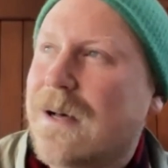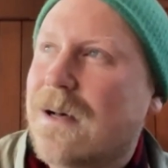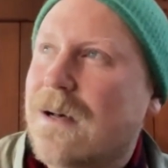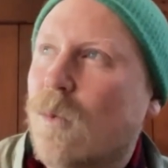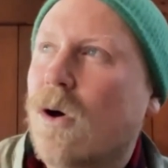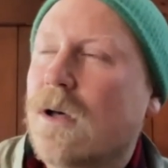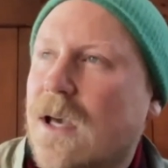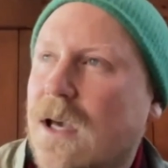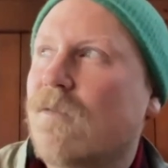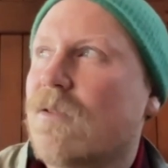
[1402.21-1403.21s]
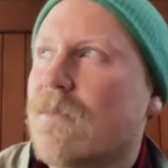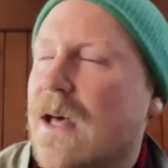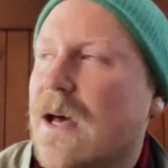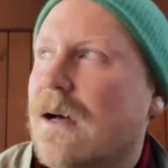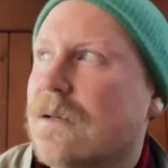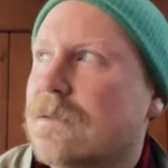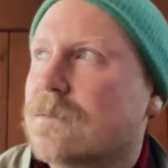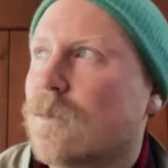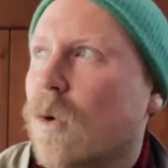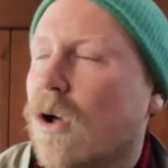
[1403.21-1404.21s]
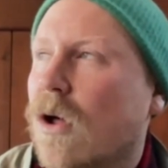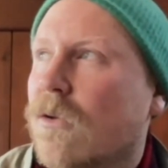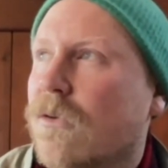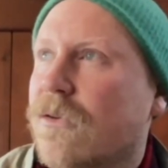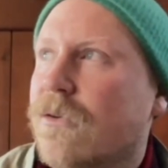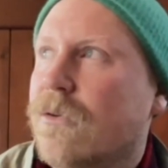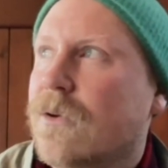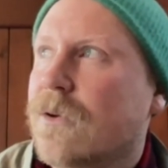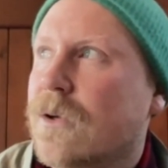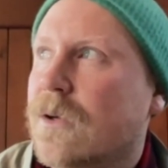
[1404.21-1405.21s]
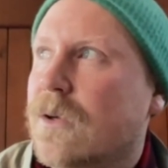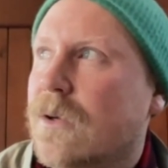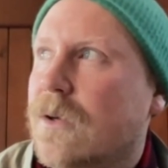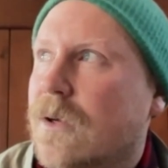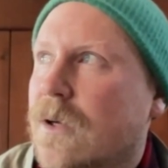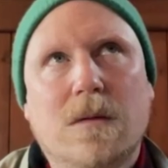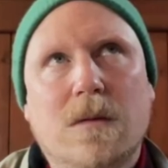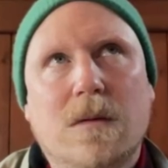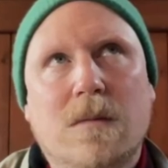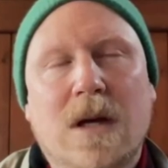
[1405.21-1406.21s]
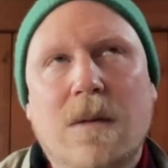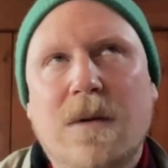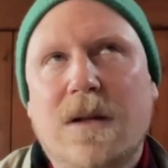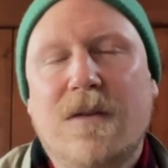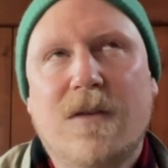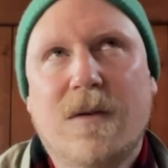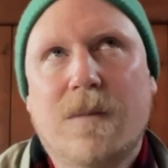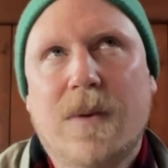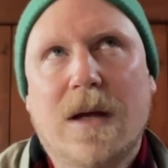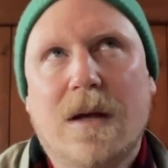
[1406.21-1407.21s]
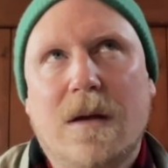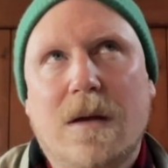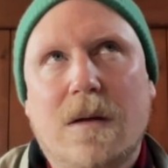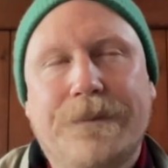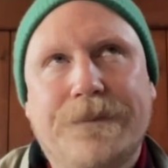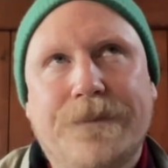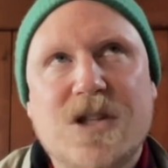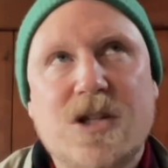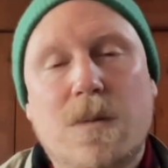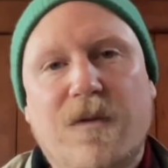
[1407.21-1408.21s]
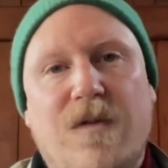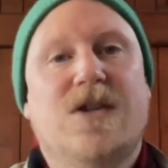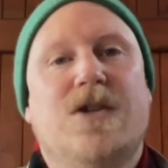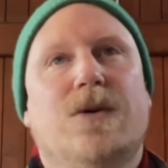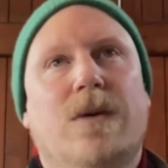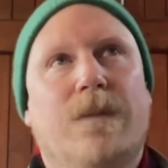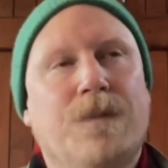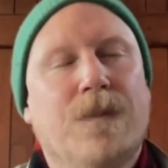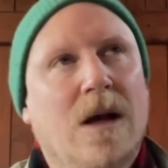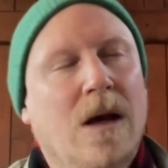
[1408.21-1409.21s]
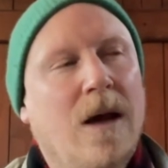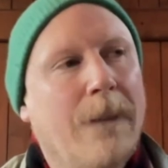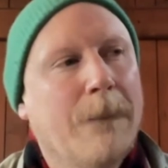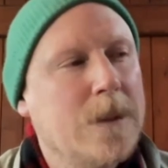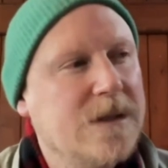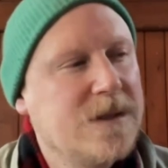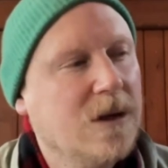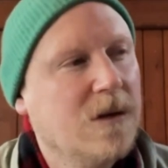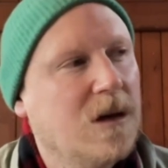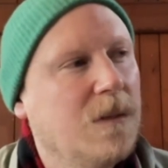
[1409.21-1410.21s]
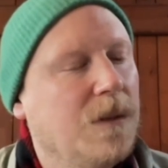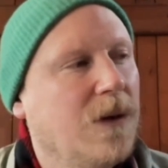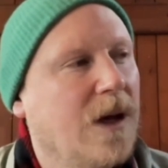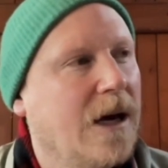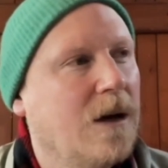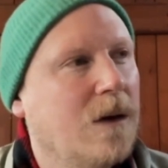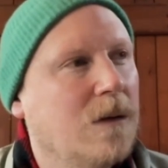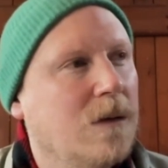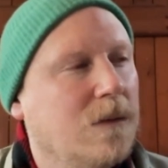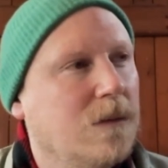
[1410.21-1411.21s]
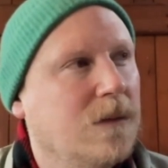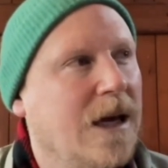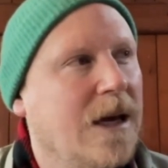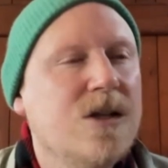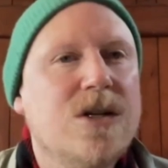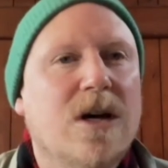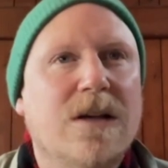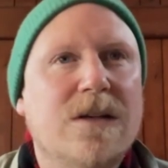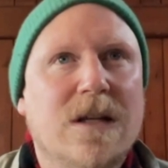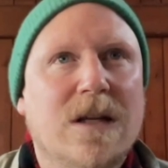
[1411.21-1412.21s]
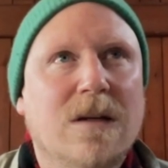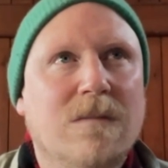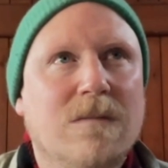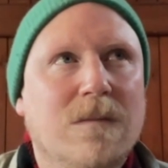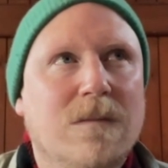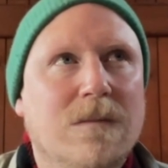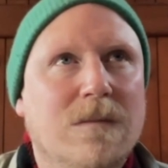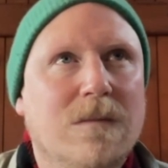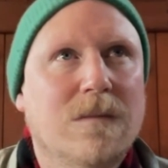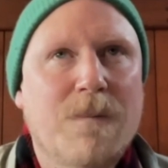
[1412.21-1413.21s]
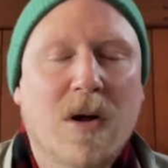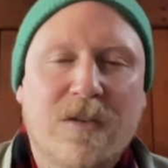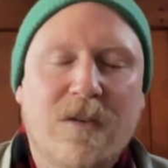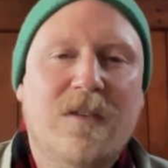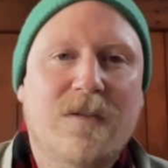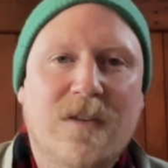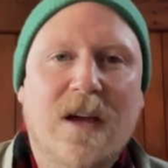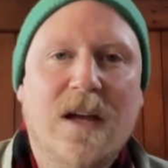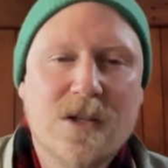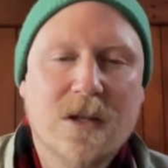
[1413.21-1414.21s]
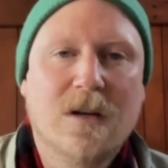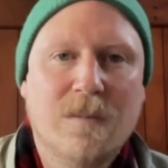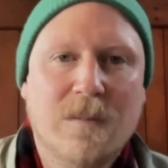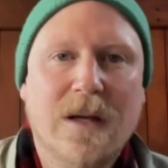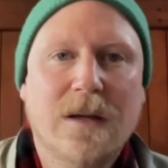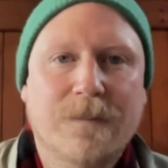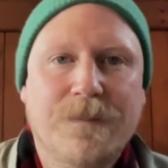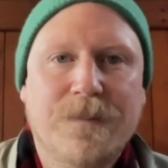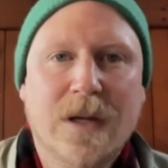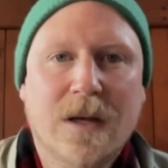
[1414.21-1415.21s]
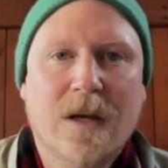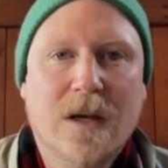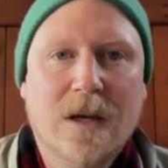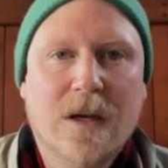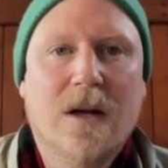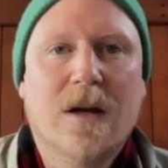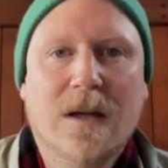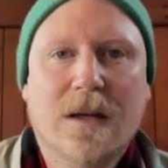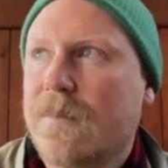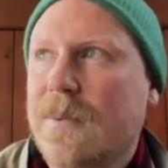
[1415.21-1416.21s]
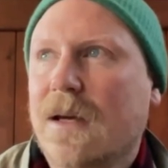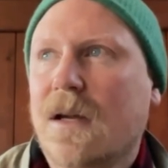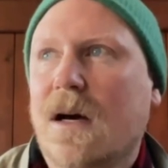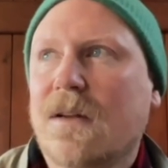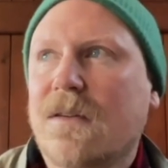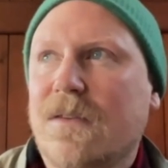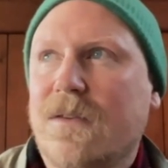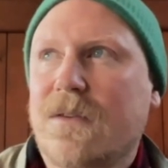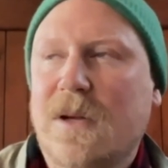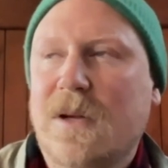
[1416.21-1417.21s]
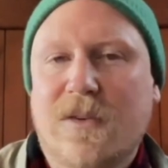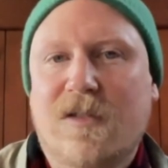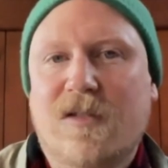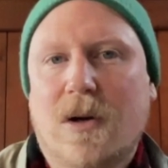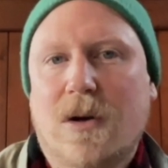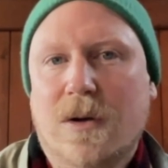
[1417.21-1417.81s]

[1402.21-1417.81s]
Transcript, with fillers: What came from that was, maybe this is a bit superficial, but it's incredible how energizing positive attention can be. You know, like, being an artist is a bit of a slog,